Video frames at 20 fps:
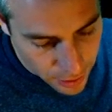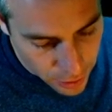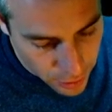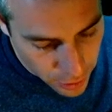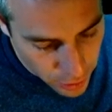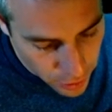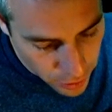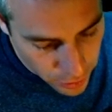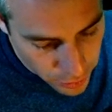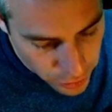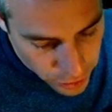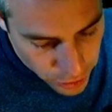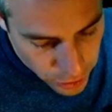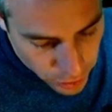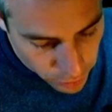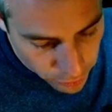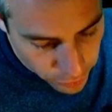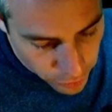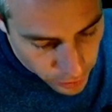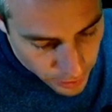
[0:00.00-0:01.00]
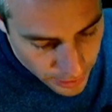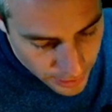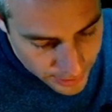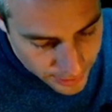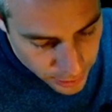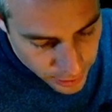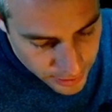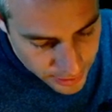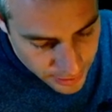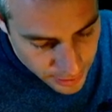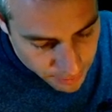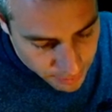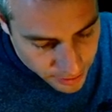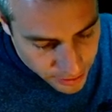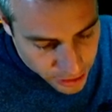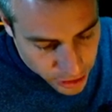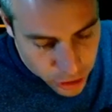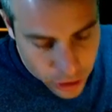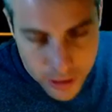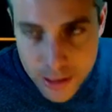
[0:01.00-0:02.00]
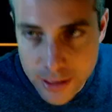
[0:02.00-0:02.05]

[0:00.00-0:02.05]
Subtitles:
The solver has a state manager